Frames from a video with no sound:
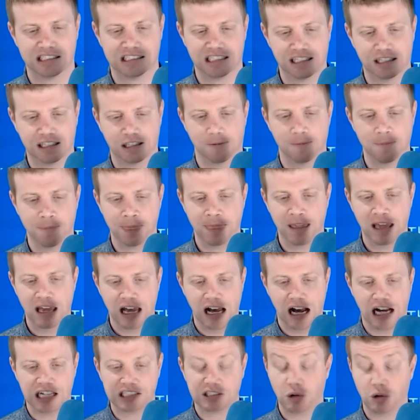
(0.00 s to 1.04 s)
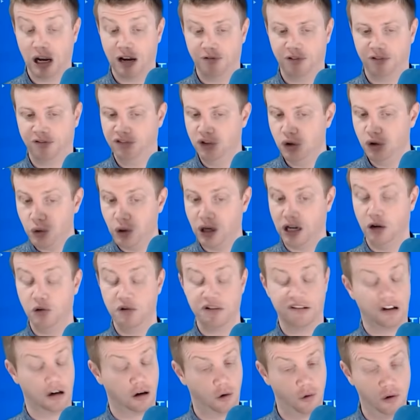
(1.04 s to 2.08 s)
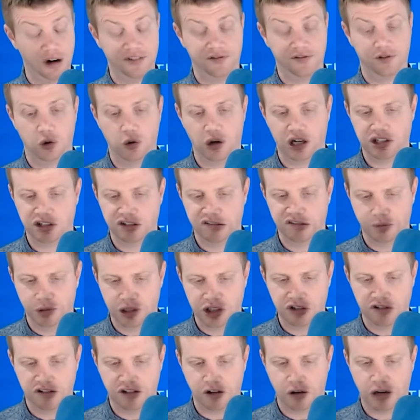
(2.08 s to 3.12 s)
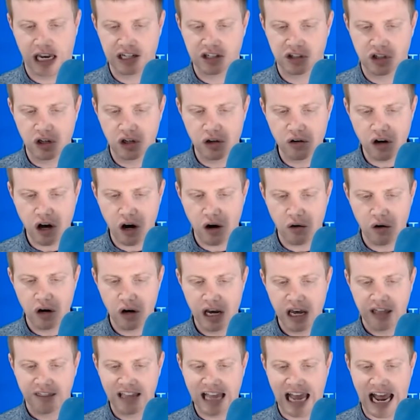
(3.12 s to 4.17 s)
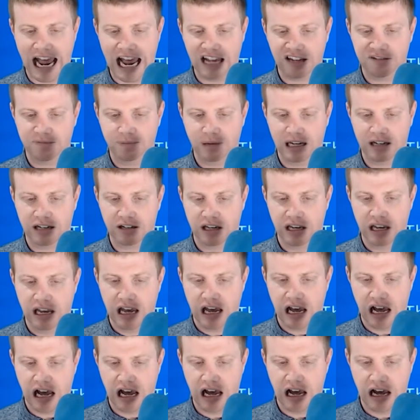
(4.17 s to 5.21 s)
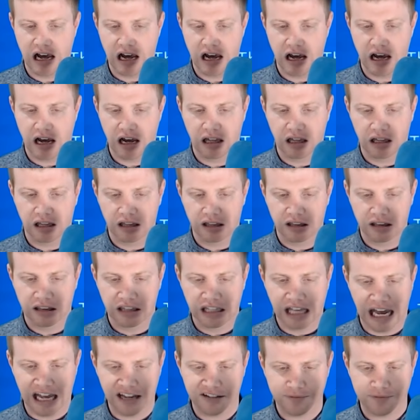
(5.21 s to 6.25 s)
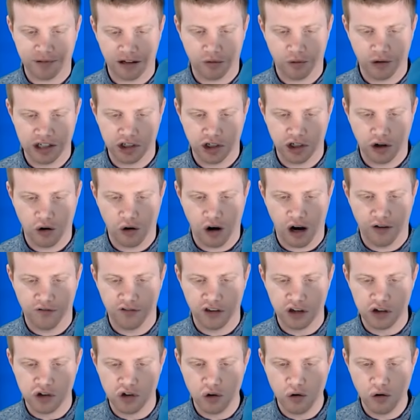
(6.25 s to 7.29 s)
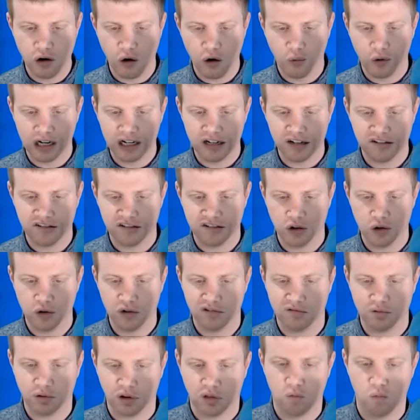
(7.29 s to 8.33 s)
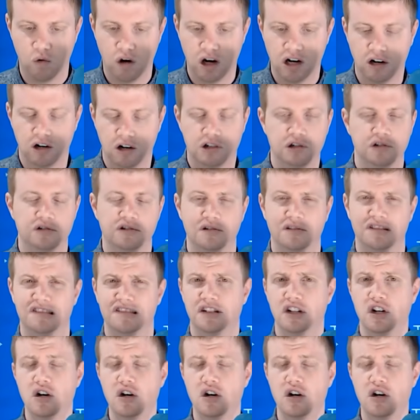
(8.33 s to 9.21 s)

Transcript: Thank you. Uh, so I have a few. oh, he's got quite a few questions, which is okay. Do you know the aspect? Uh, the aspect ratio of the duo when it is used with one or two screens.